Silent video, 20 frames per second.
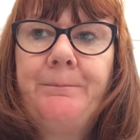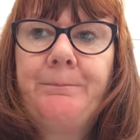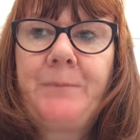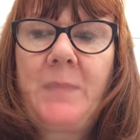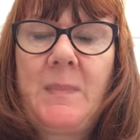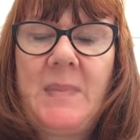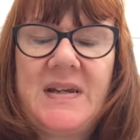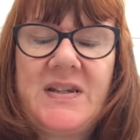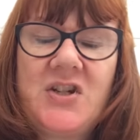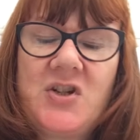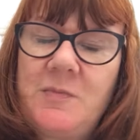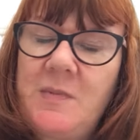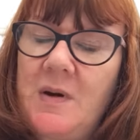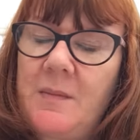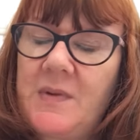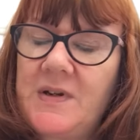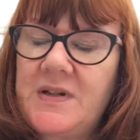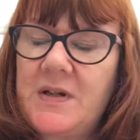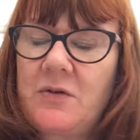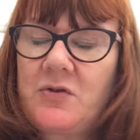message me on
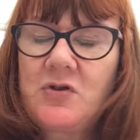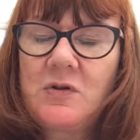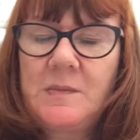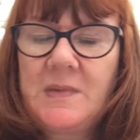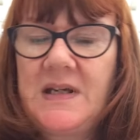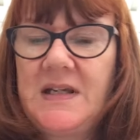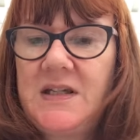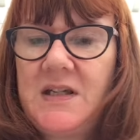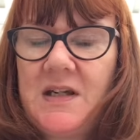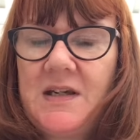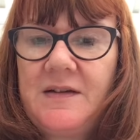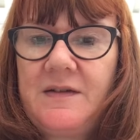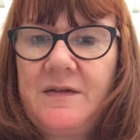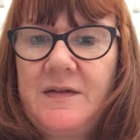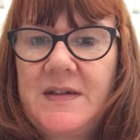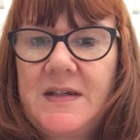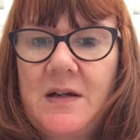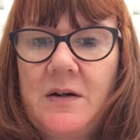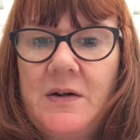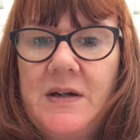my social media
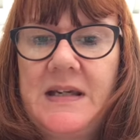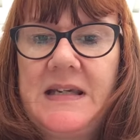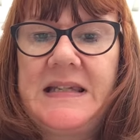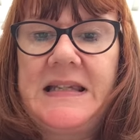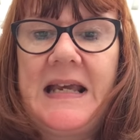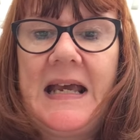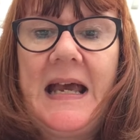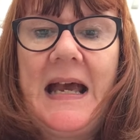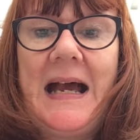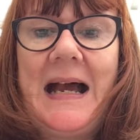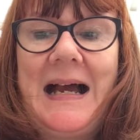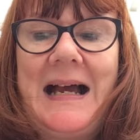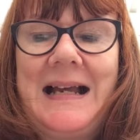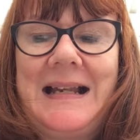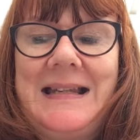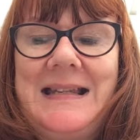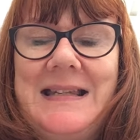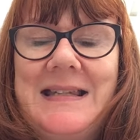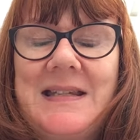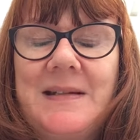sites,
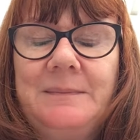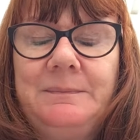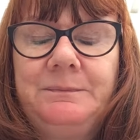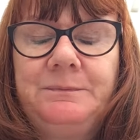and